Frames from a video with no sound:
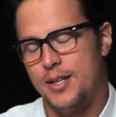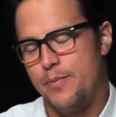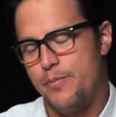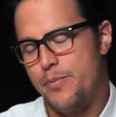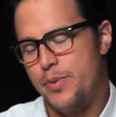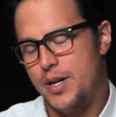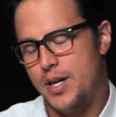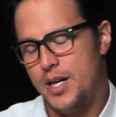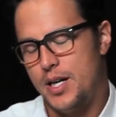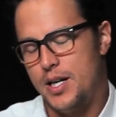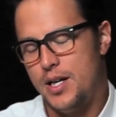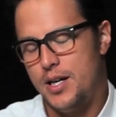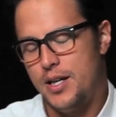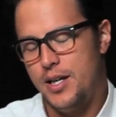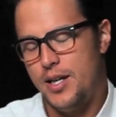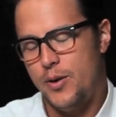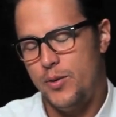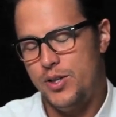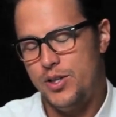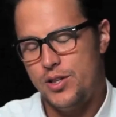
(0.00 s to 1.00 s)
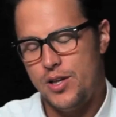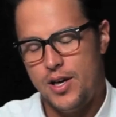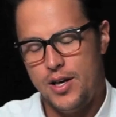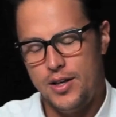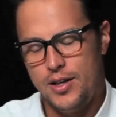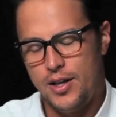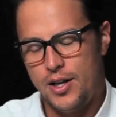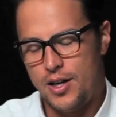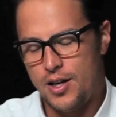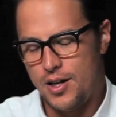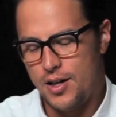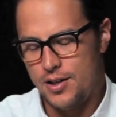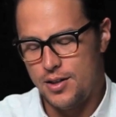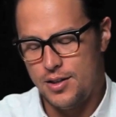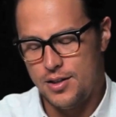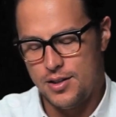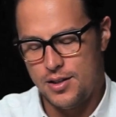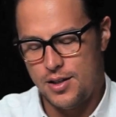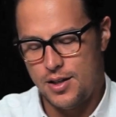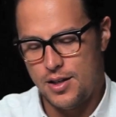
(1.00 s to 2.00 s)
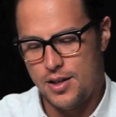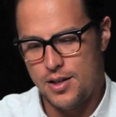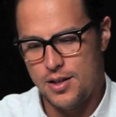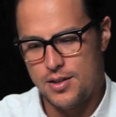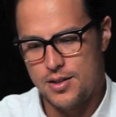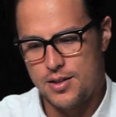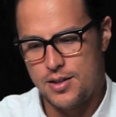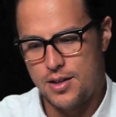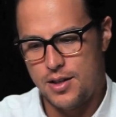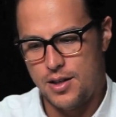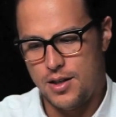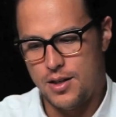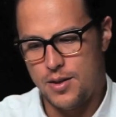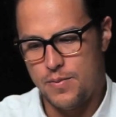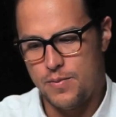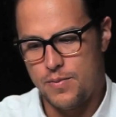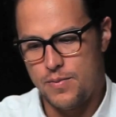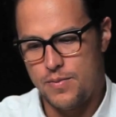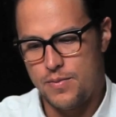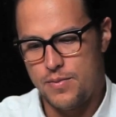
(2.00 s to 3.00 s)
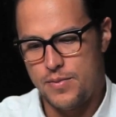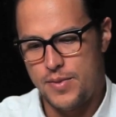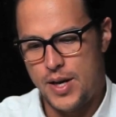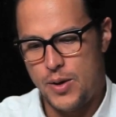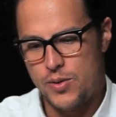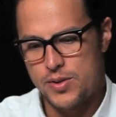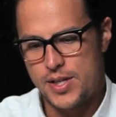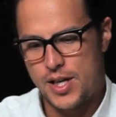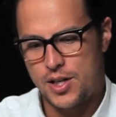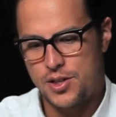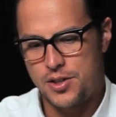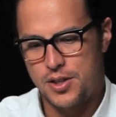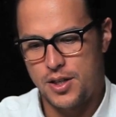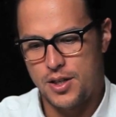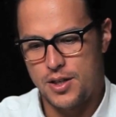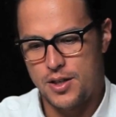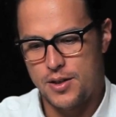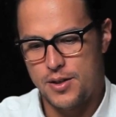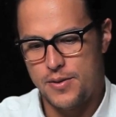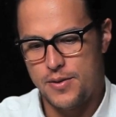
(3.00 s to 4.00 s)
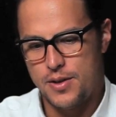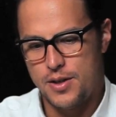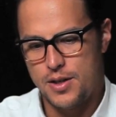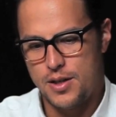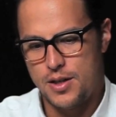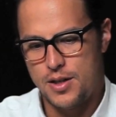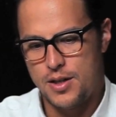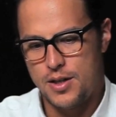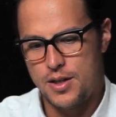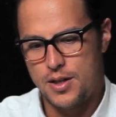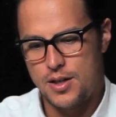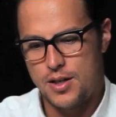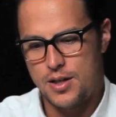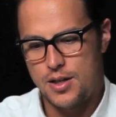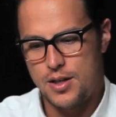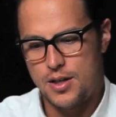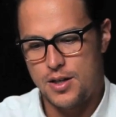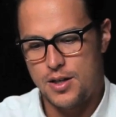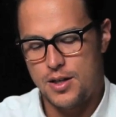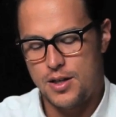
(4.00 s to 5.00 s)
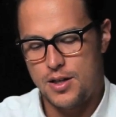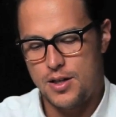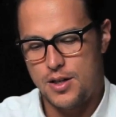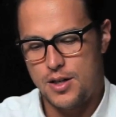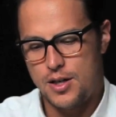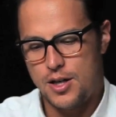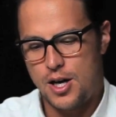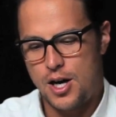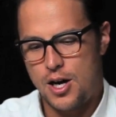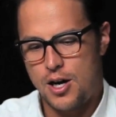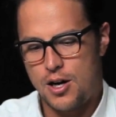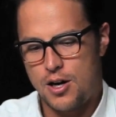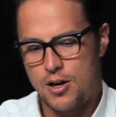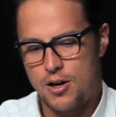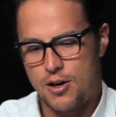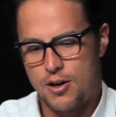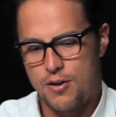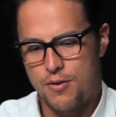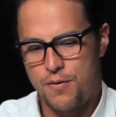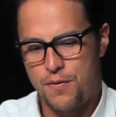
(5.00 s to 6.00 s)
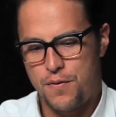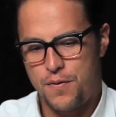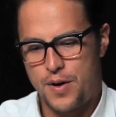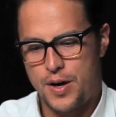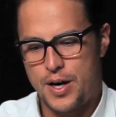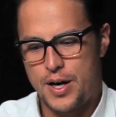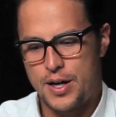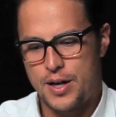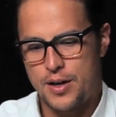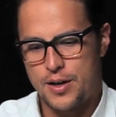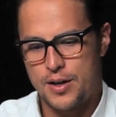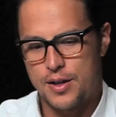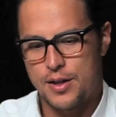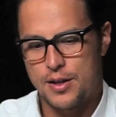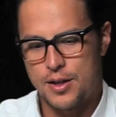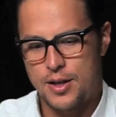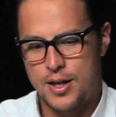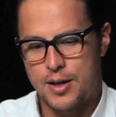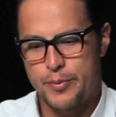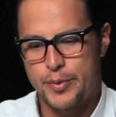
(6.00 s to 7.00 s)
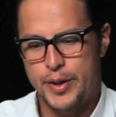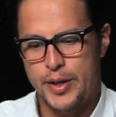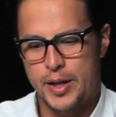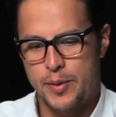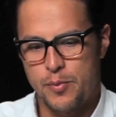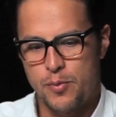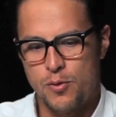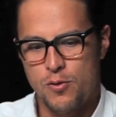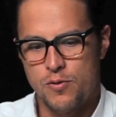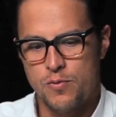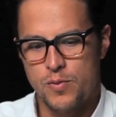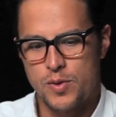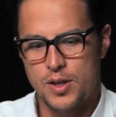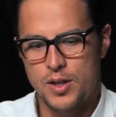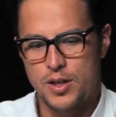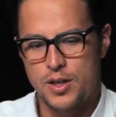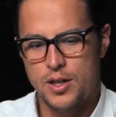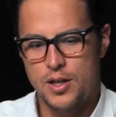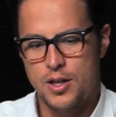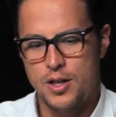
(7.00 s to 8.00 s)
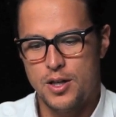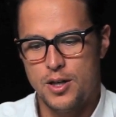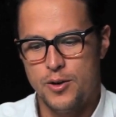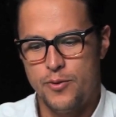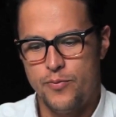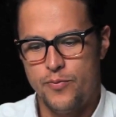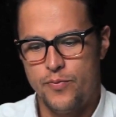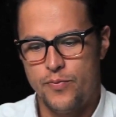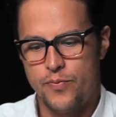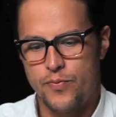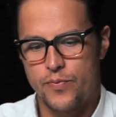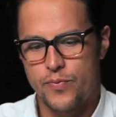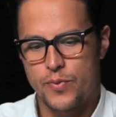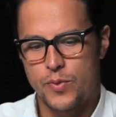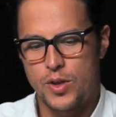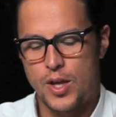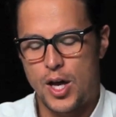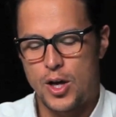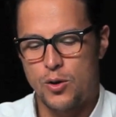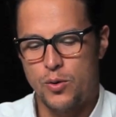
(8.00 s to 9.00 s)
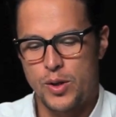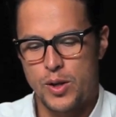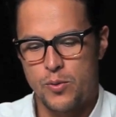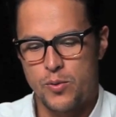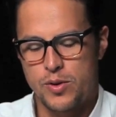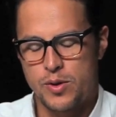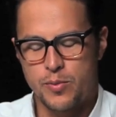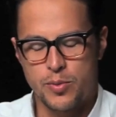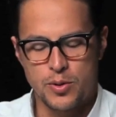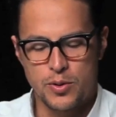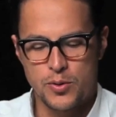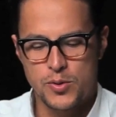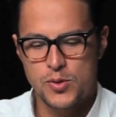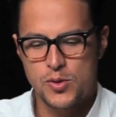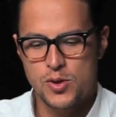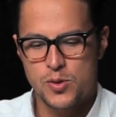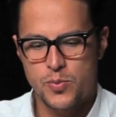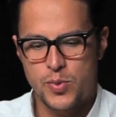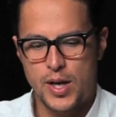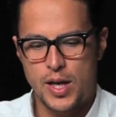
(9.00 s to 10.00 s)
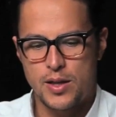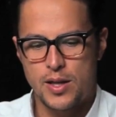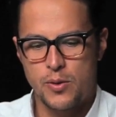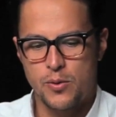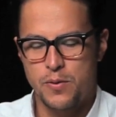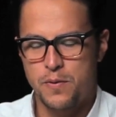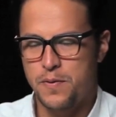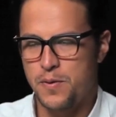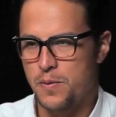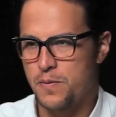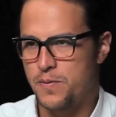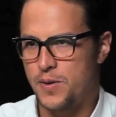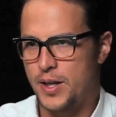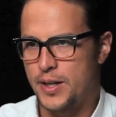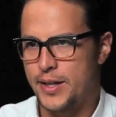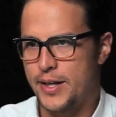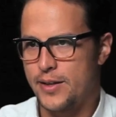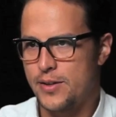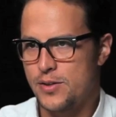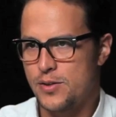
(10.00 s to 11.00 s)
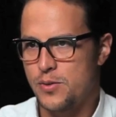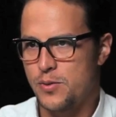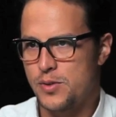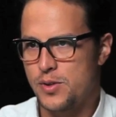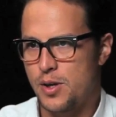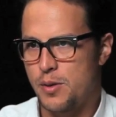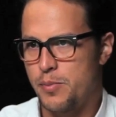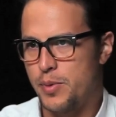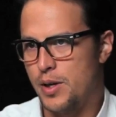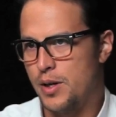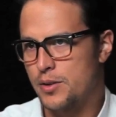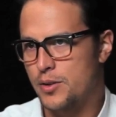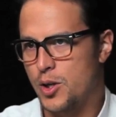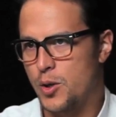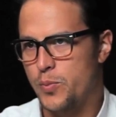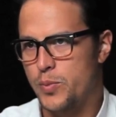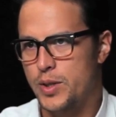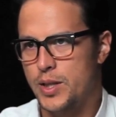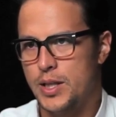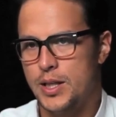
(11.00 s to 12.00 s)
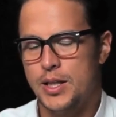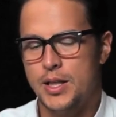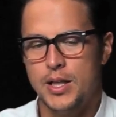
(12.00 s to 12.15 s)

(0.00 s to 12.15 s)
But we shot in Ghana, and that was actually a hard-fought lobbying movement, not only with the producers, but I think with Film Finance, who was our bond company,